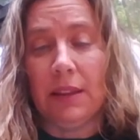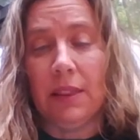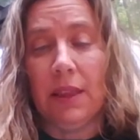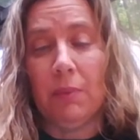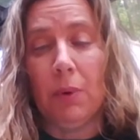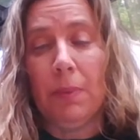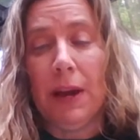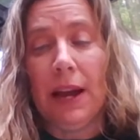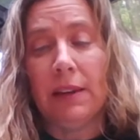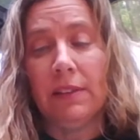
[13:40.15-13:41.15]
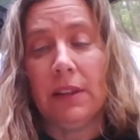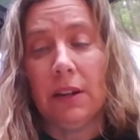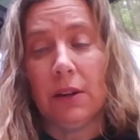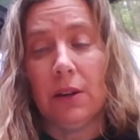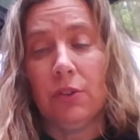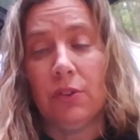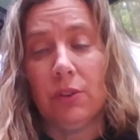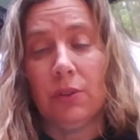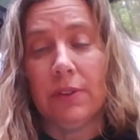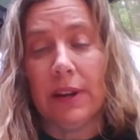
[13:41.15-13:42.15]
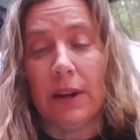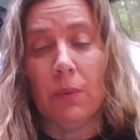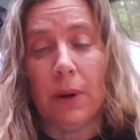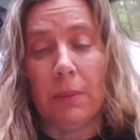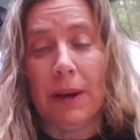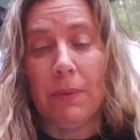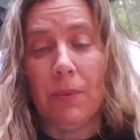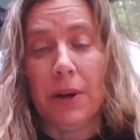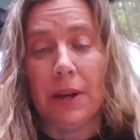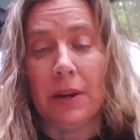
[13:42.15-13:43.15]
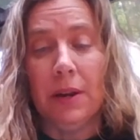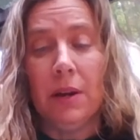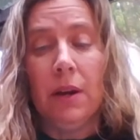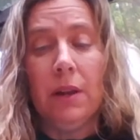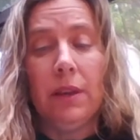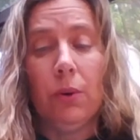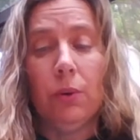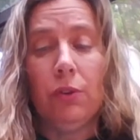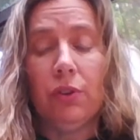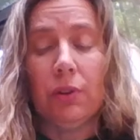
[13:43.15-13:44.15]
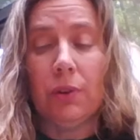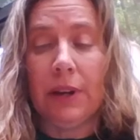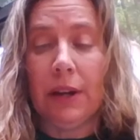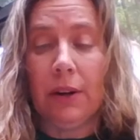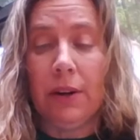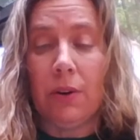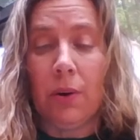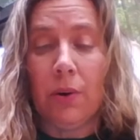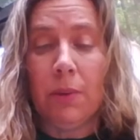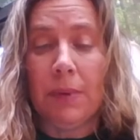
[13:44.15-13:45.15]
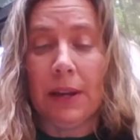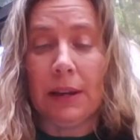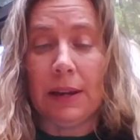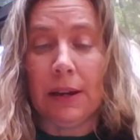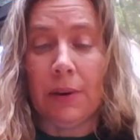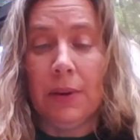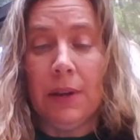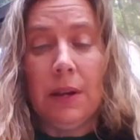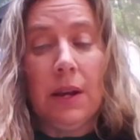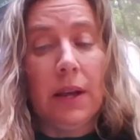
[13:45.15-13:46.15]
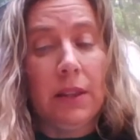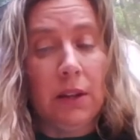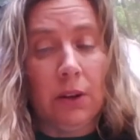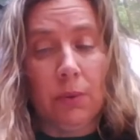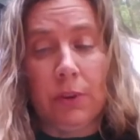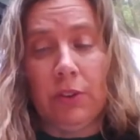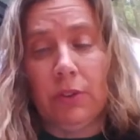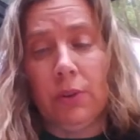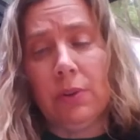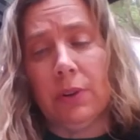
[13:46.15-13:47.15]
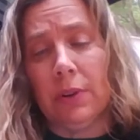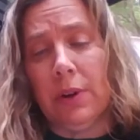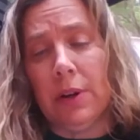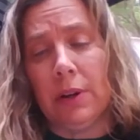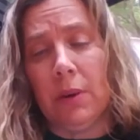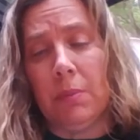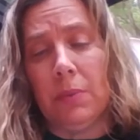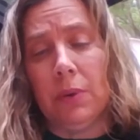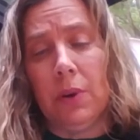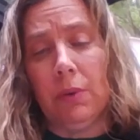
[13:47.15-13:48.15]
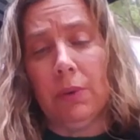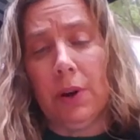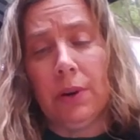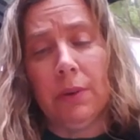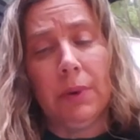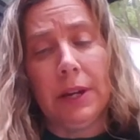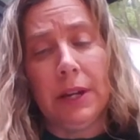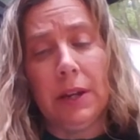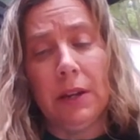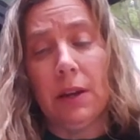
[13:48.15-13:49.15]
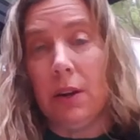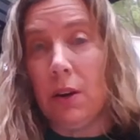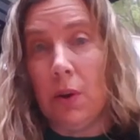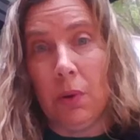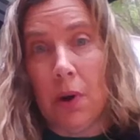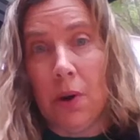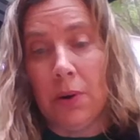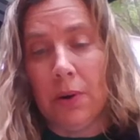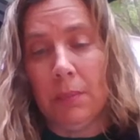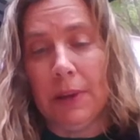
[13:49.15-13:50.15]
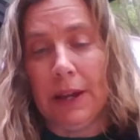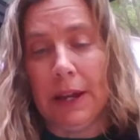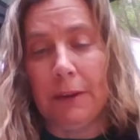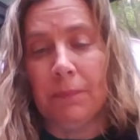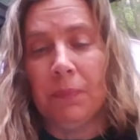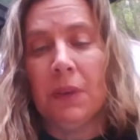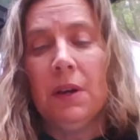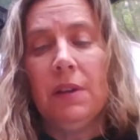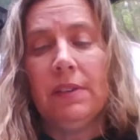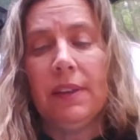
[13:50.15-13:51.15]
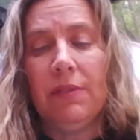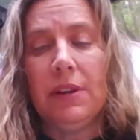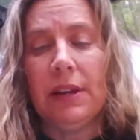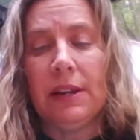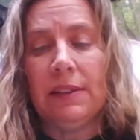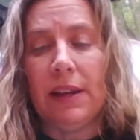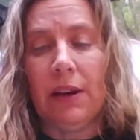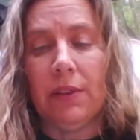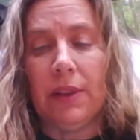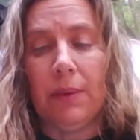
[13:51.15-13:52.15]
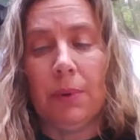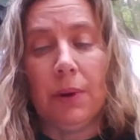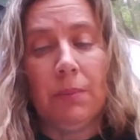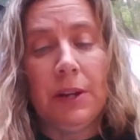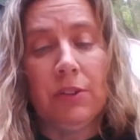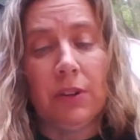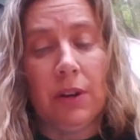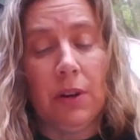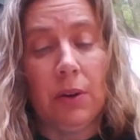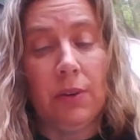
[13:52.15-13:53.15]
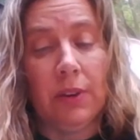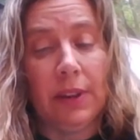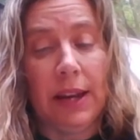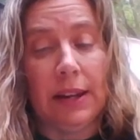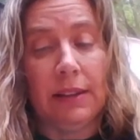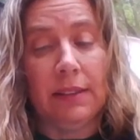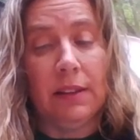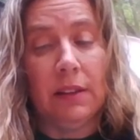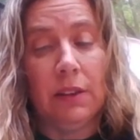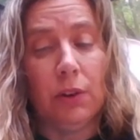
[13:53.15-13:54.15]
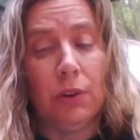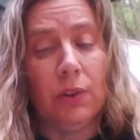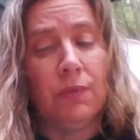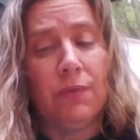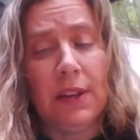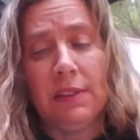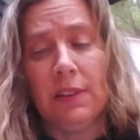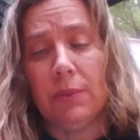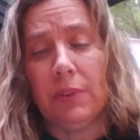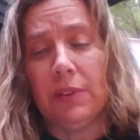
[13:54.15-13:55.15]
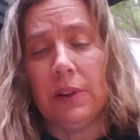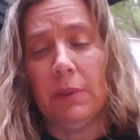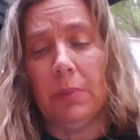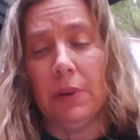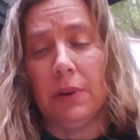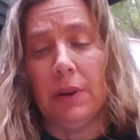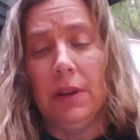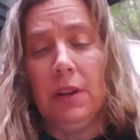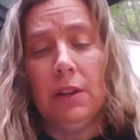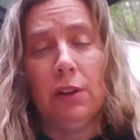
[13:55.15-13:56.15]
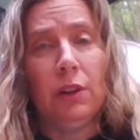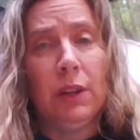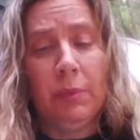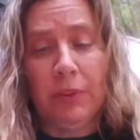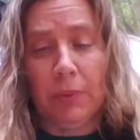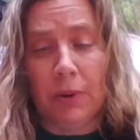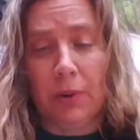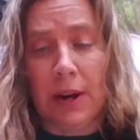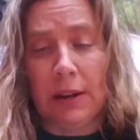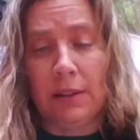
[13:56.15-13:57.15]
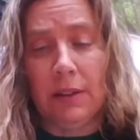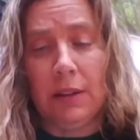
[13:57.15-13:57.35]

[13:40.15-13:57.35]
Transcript: Then we'll pass the younger children down one by one." The older children carried all the bedding now, and the younger ones struggled along, no longer running and no longer playing. 7 nights out, they were in a region unknown to Gladys. The girls' faces were sunburned. Their lips were cracked.